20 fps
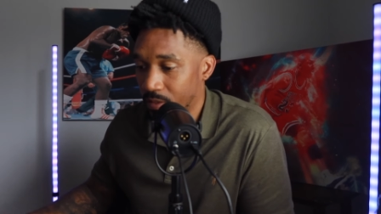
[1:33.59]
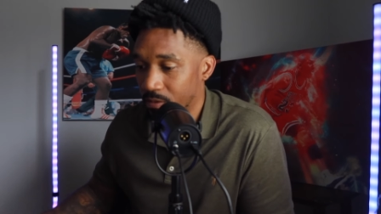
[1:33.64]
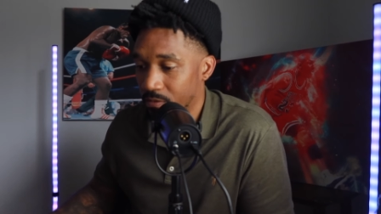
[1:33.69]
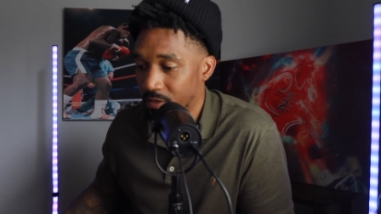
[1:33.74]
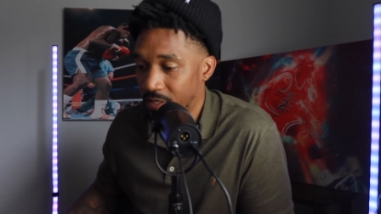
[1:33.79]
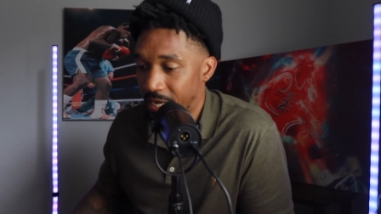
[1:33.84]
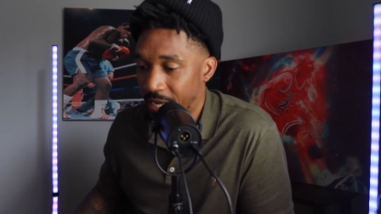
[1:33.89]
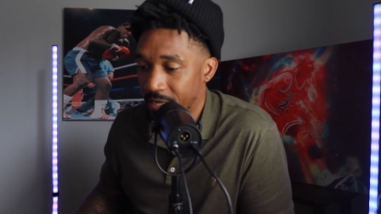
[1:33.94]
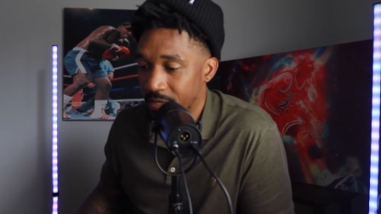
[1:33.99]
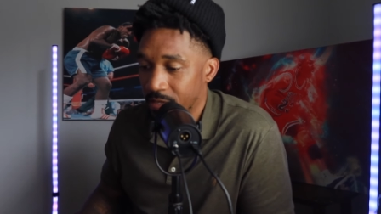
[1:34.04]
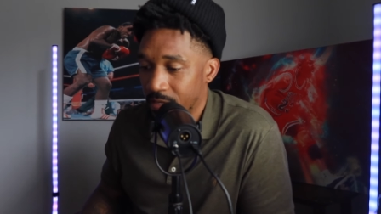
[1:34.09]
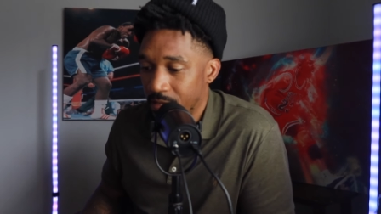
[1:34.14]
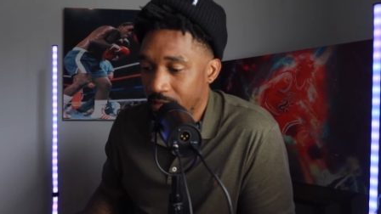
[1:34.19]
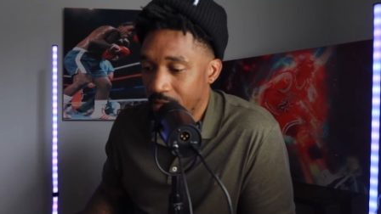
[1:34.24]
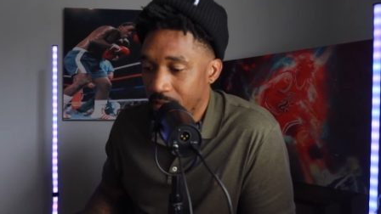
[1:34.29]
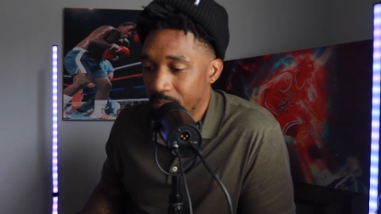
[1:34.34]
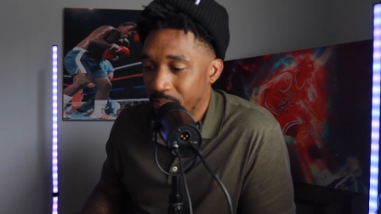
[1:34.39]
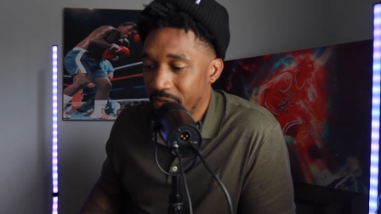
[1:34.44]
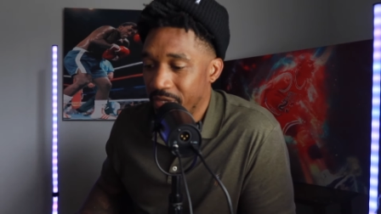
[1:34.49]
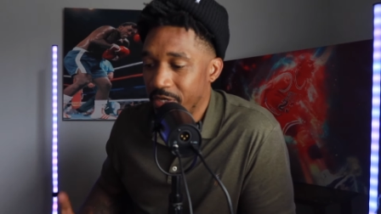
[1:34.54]
Okay.
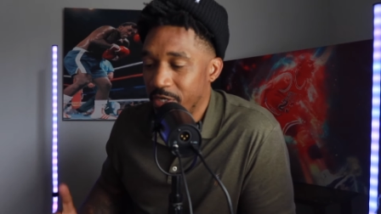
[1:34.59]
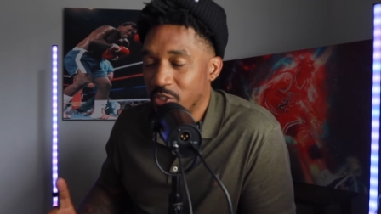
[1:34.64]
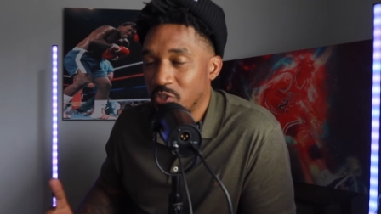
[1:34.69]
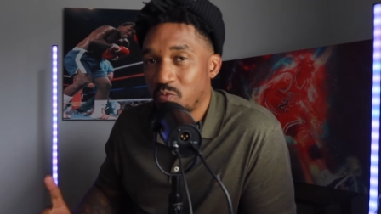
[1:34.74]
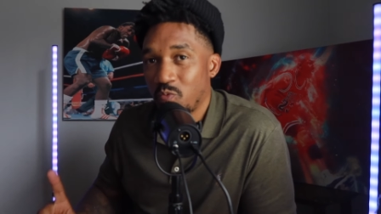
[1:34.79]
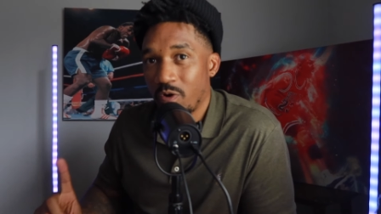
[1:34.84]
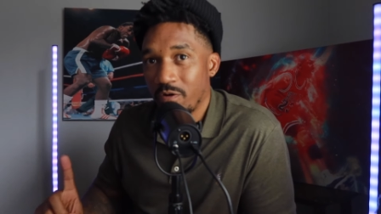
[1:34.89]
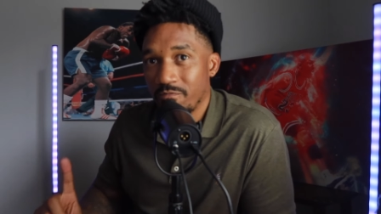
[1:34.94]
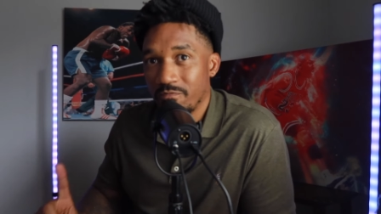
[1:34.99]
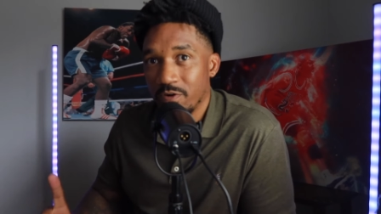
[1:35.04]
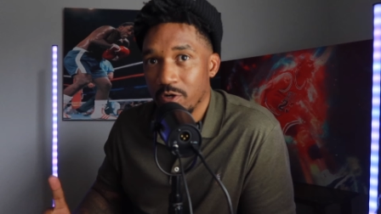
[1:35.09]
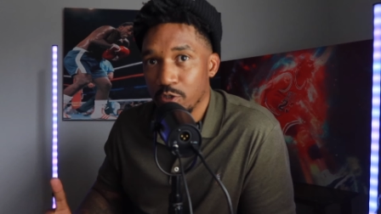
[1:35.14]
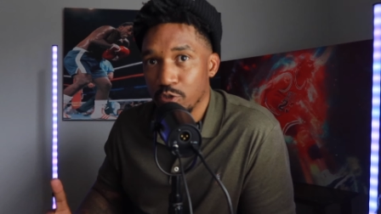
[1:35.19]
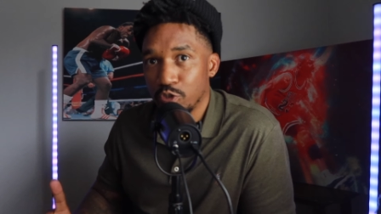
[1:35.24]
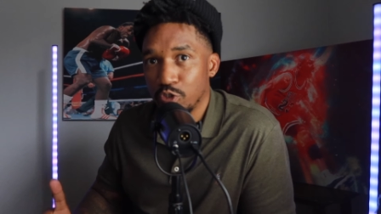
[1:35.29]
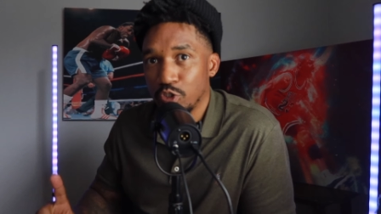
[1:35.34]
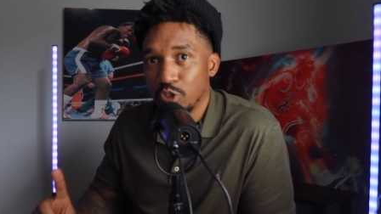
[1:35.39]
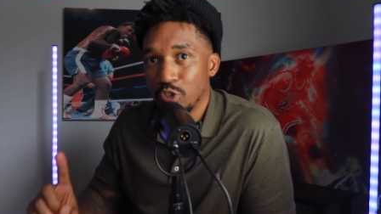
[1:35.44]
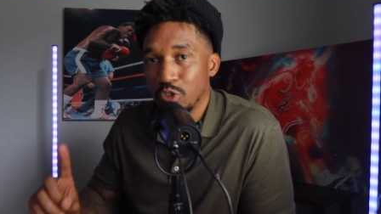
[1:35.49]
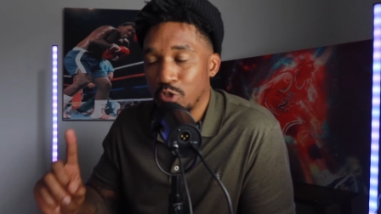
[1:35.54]
But here's what
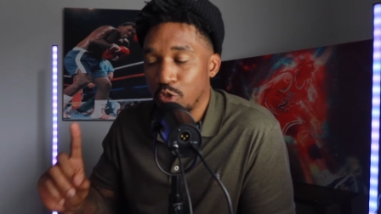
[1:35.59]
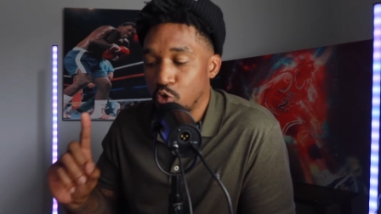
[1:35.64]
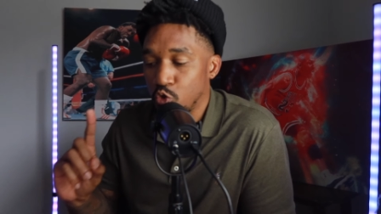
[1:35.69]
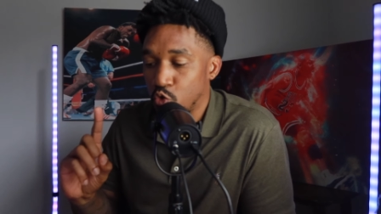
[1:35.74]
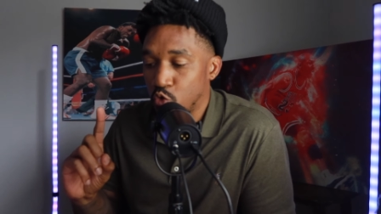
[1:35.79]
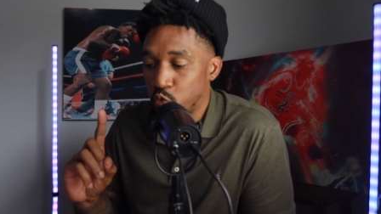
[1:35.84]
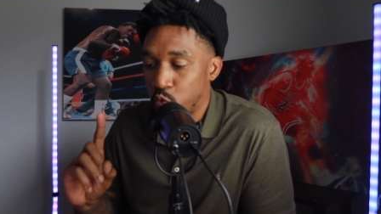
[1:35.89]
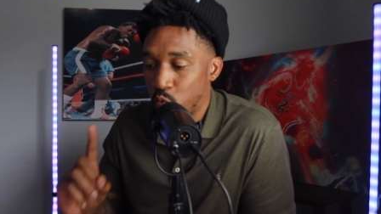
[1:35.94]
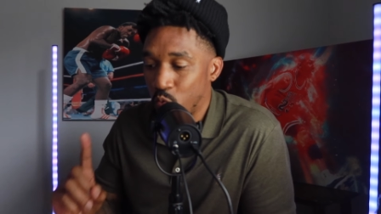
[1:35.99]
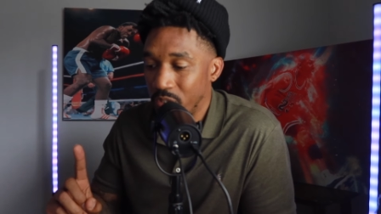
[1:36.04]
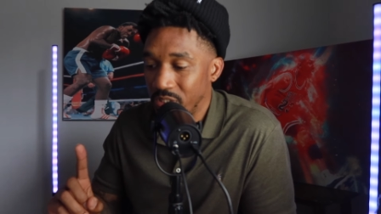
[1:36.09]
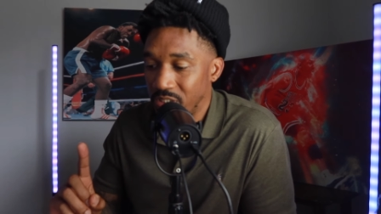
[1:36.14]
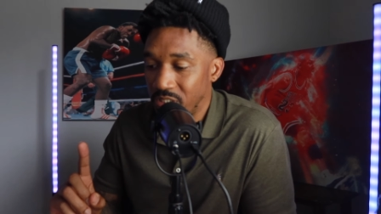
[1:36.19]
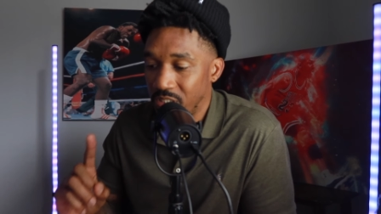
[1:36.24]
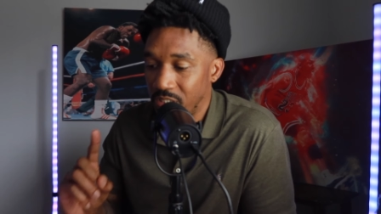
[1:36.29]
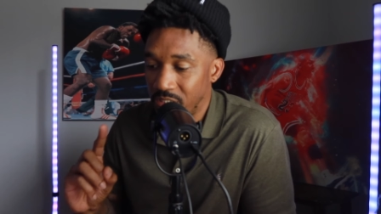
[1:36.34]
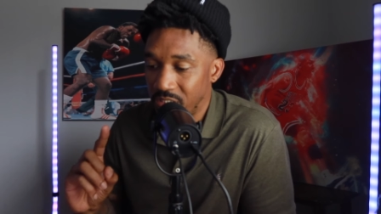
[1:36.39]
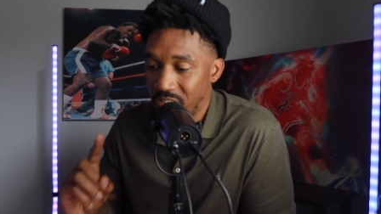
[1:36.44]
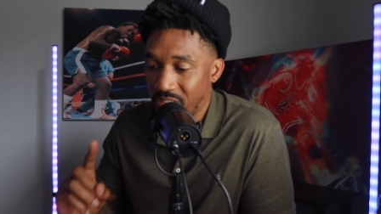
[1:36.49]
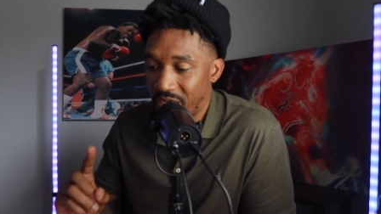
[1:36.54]
verse
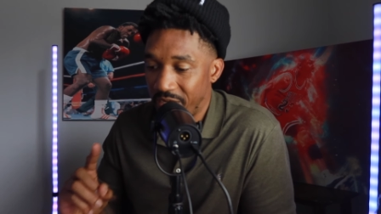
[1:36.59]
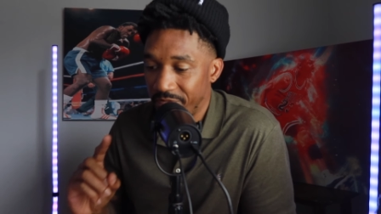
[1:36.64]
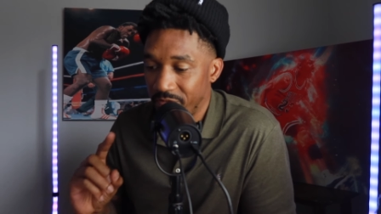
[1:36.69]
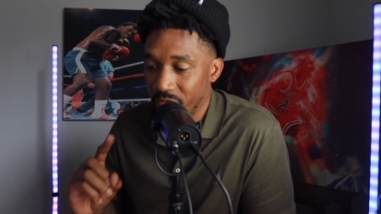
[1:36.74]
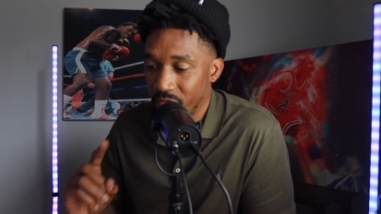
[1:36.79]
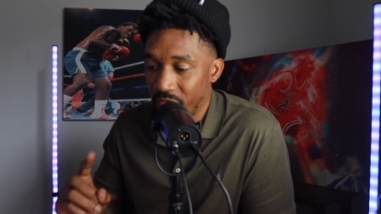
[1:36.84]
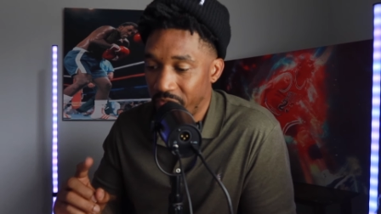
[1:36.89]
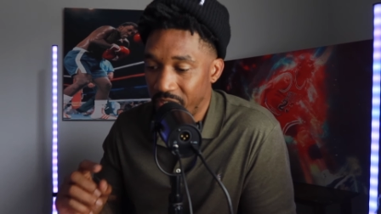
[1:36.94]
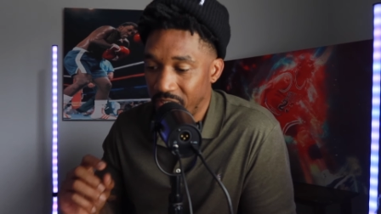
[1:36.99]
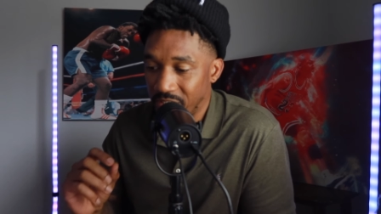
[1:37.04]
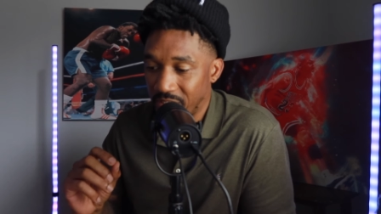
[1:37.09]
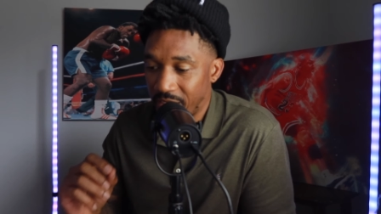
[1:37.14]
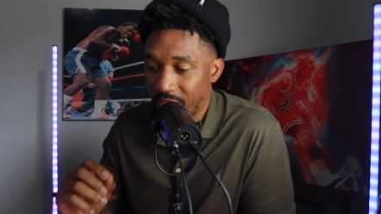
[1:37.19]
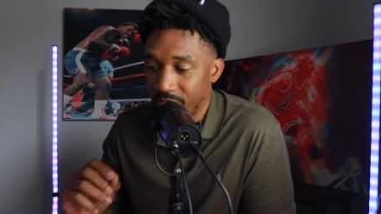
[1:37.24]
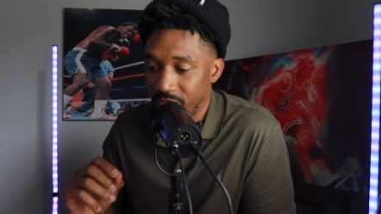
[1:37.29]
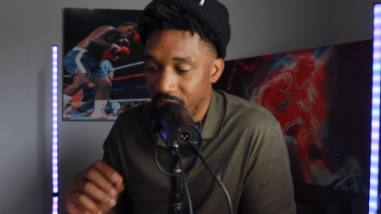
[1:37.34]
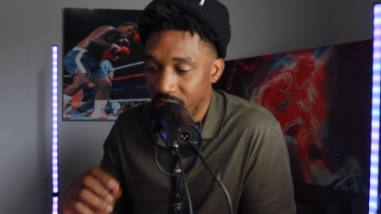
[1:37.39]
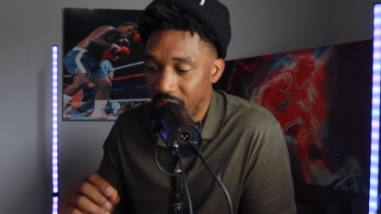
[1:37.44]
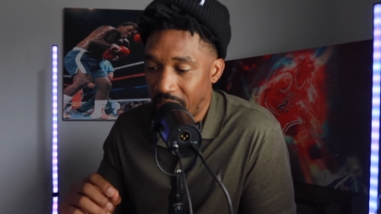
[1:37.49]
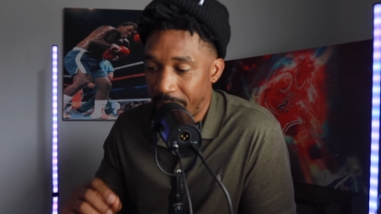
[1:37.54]
27 reads out
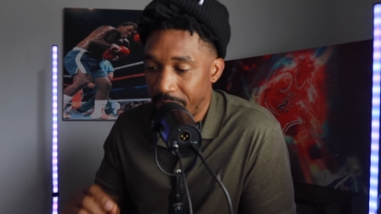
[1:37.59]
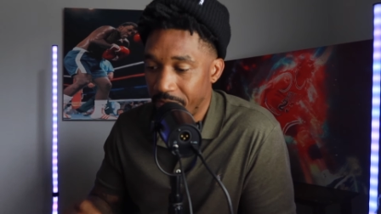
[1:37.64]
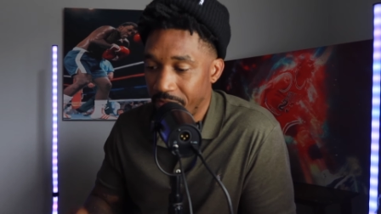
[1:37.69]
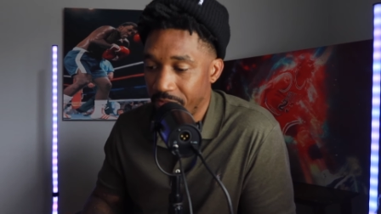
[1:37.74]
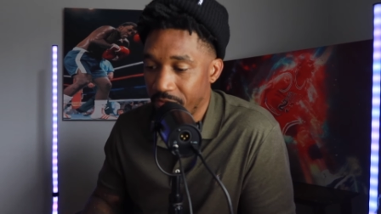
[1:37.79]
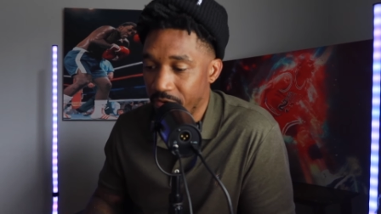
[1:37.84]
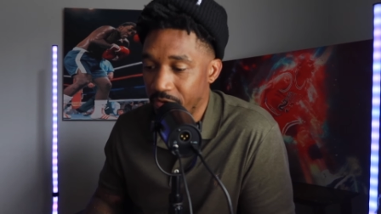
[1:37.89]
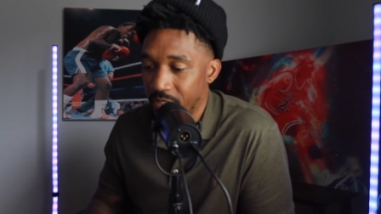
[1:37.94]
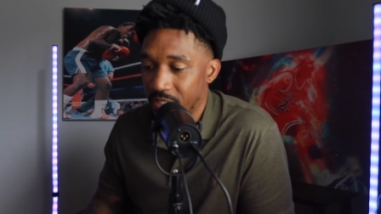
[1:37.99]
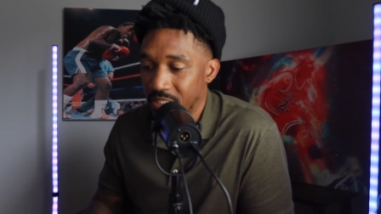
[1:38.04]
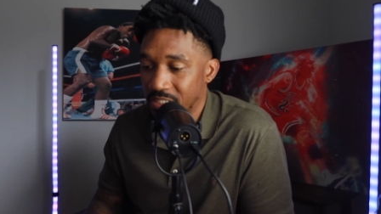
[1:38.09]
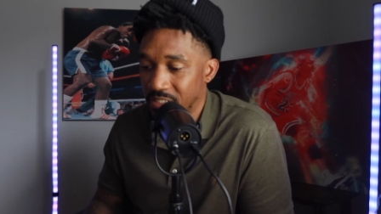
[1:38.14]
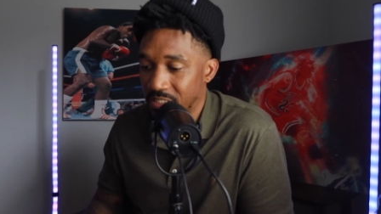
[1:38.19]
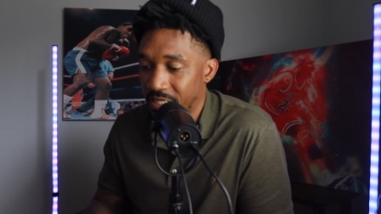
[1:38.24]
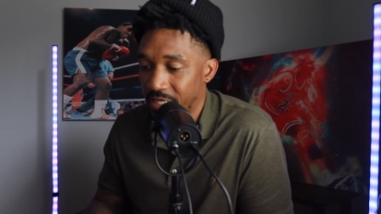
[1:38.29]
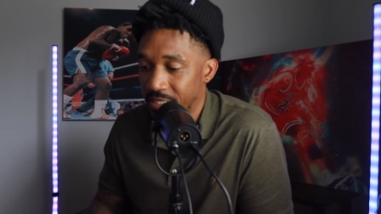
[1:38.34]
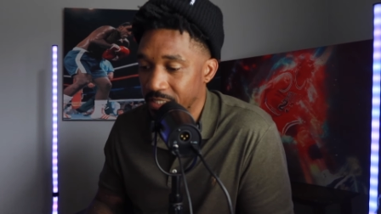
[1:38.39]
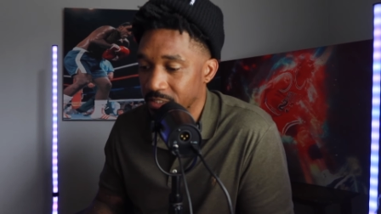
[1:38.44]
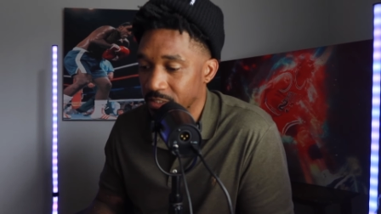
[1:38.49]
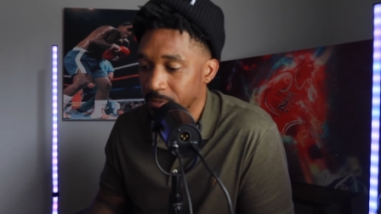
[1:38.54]
of chapter 30. It
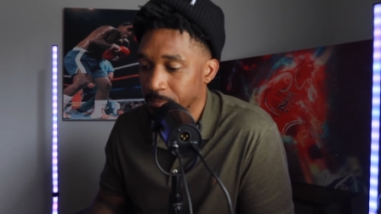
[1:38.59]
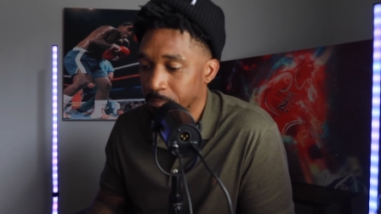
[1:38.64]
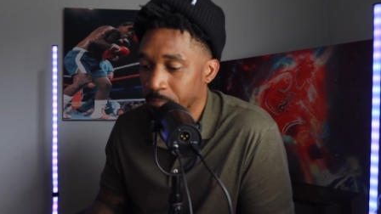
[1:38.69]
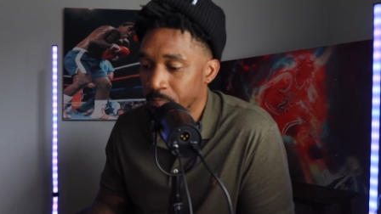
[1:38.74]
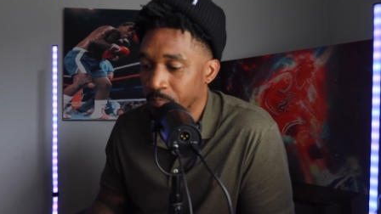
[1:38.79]
says,